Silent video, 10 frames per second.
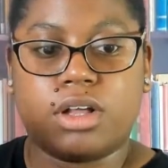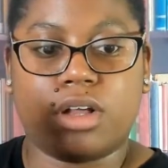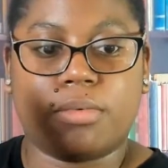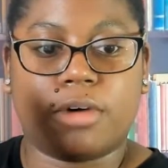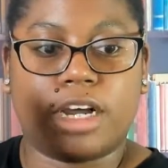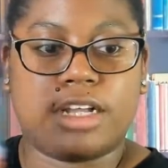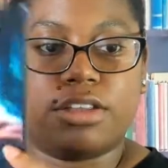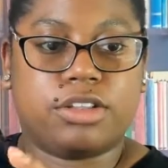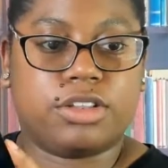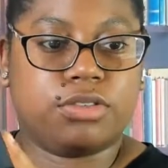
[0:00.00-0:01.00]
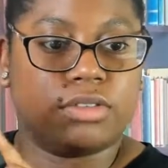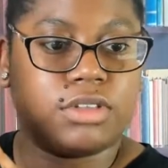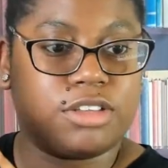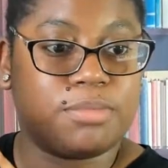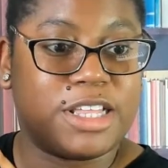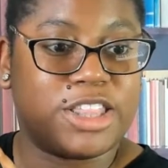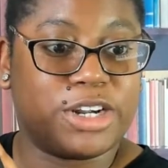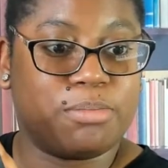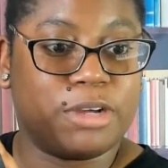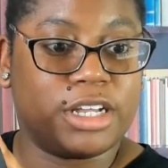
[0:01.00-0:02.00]
But so this is my
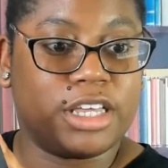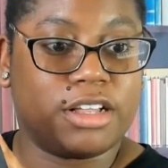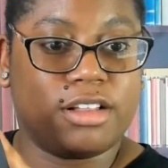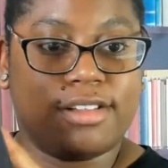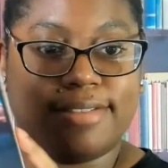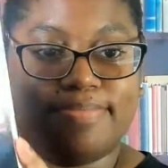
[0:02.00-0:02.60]
third book, y'all.